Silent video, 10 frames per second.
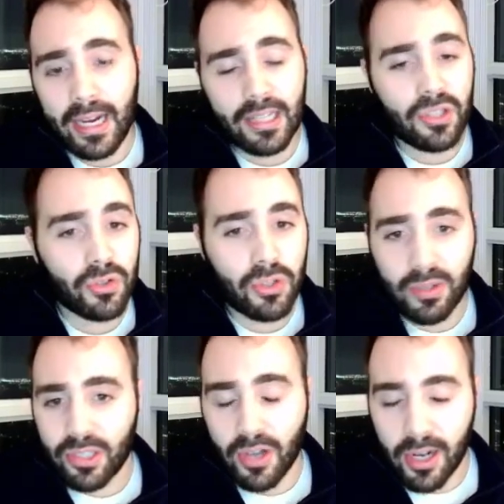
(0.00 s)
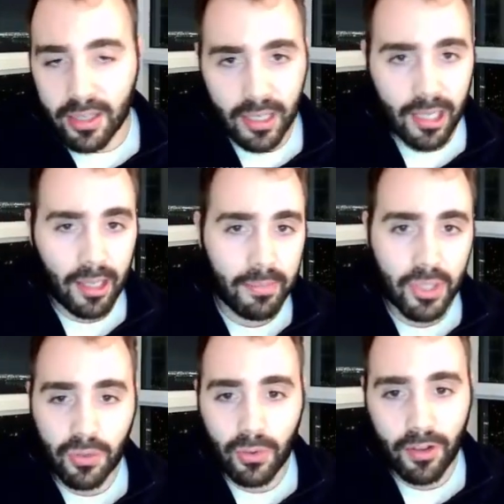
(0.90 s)
It's also what's taught at the
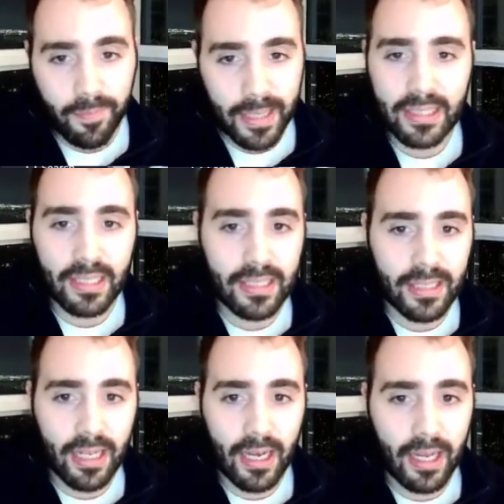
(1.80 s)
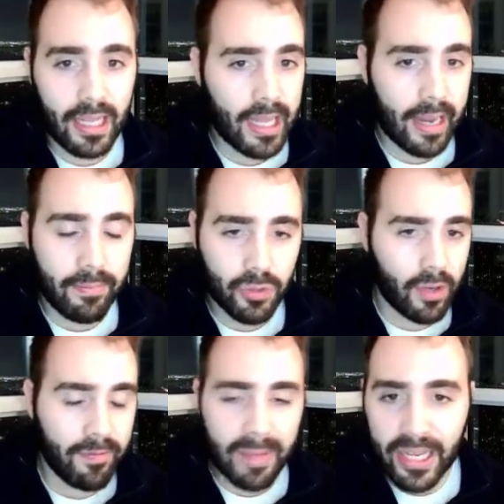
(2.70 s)
Columbia School of Business in that
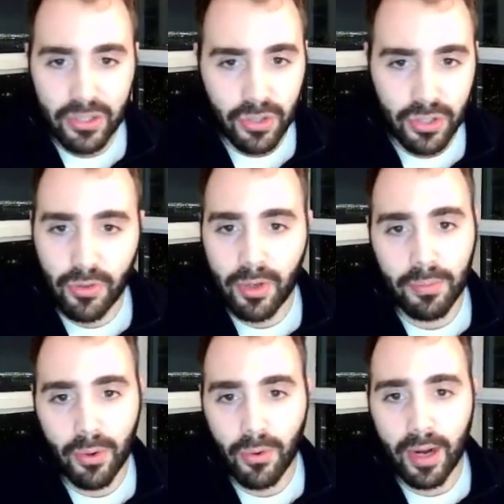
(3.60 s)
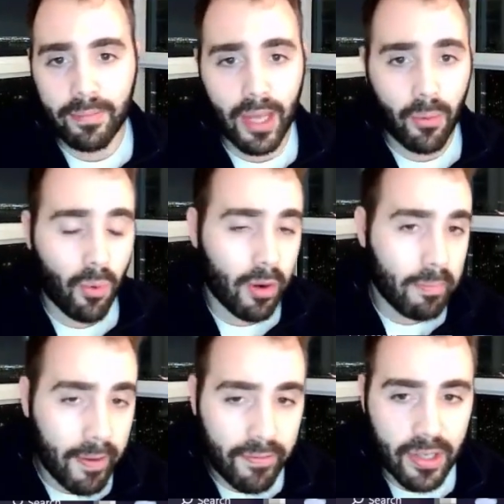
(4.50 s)
sort of master's degree program that Warren
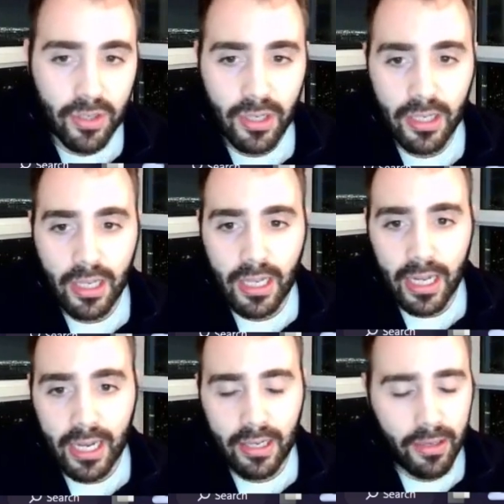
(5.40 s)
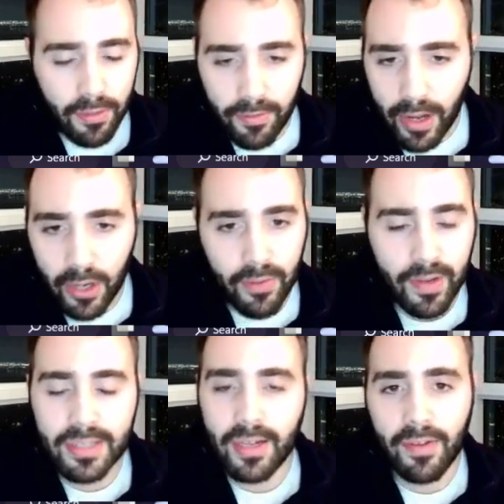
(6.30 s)
Buffett took for value
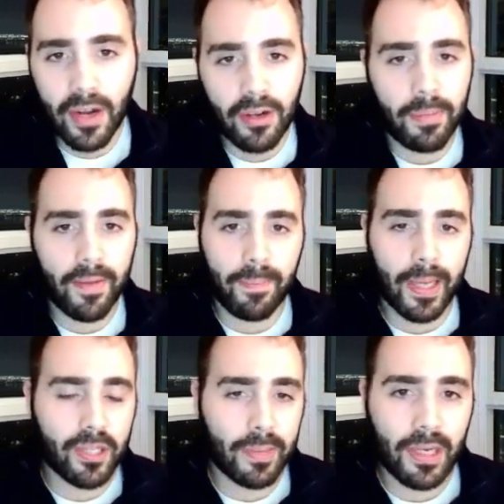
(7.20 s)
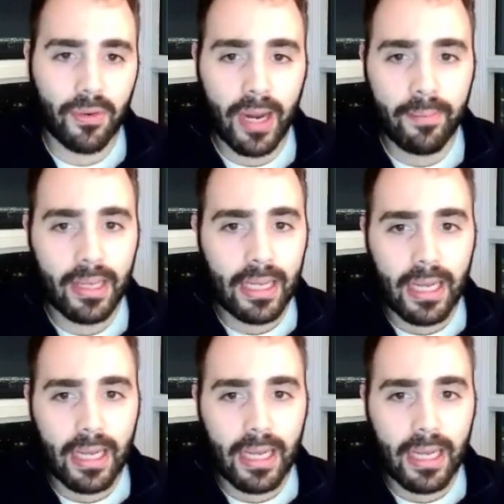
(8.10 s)
investing, founded by Benjamin Graham.